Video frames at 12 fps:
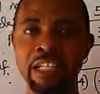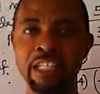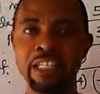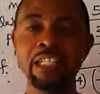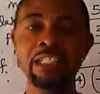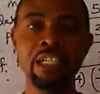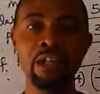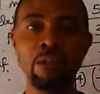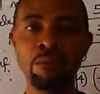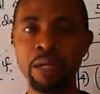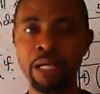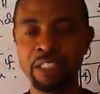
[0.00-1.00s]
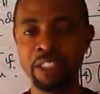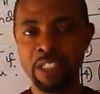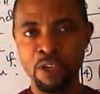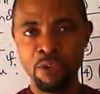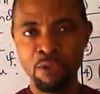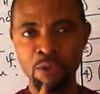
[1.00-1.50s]
in that second part,
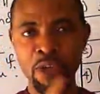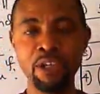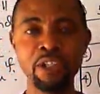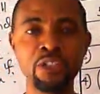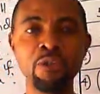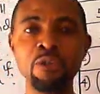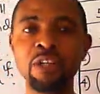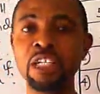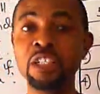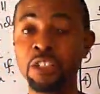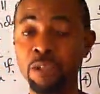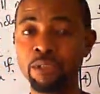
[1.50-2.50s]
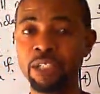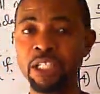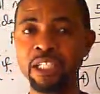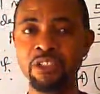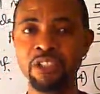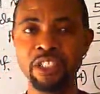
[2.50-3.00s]
we are going to look at something
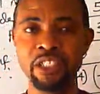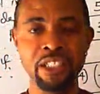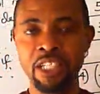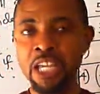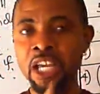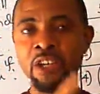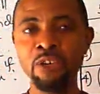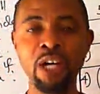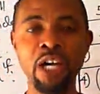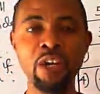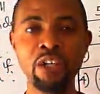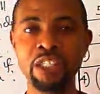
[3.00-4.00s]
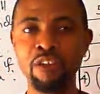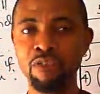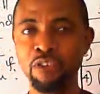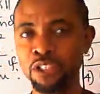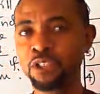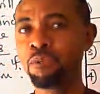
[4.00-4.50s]
interesting. You cannot
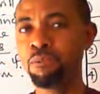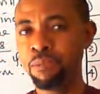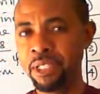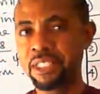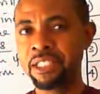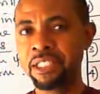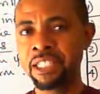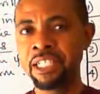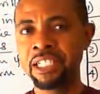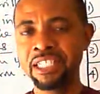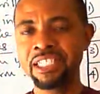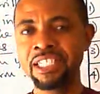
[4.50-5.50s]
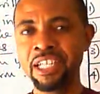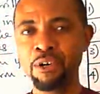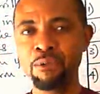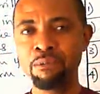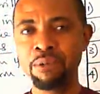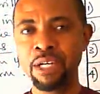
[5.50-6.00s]
afford to miss the
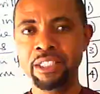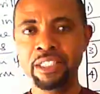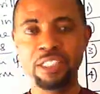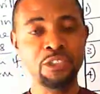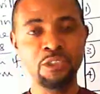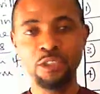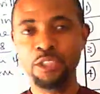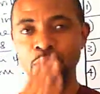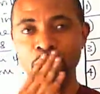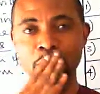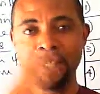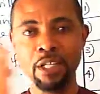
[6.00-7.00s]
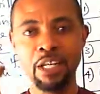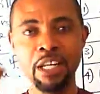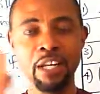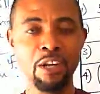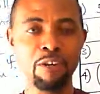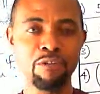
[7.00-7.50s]
second part. It's going to be
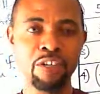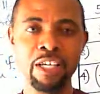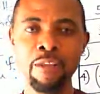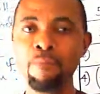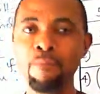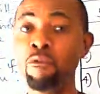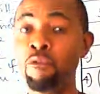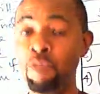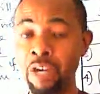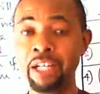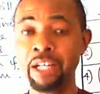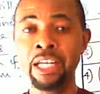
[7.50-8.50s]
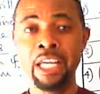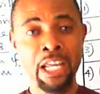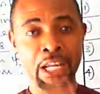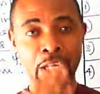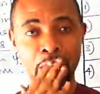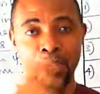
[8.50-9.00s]
lovely, very
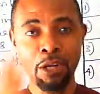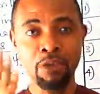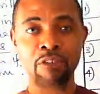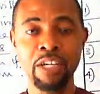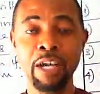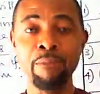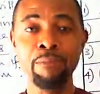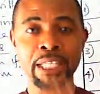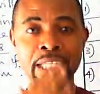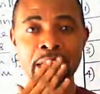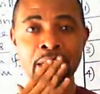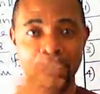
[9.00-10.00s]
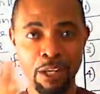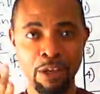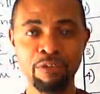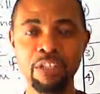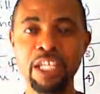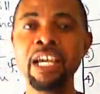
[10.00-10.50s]
lovely. I mean
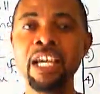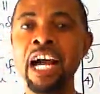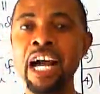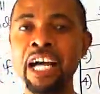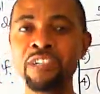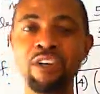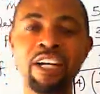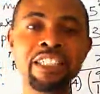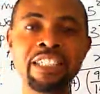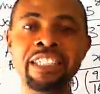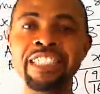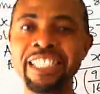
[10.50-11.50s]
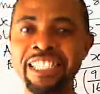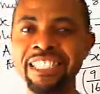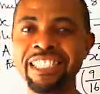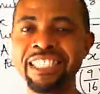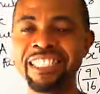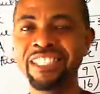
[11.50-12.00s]
lovely as far as
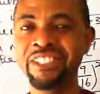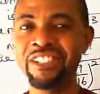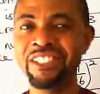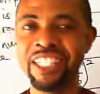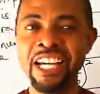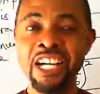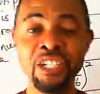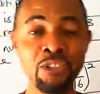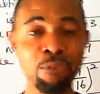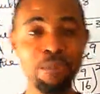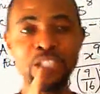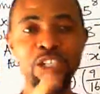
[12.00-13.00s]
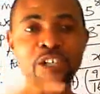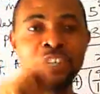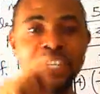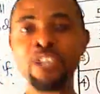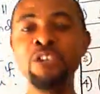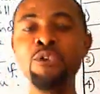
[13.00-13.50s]
indices is concerned. So make
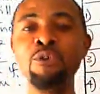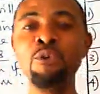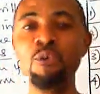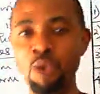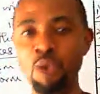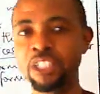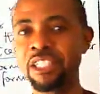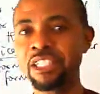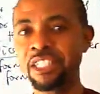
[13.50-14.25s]
sure you watch the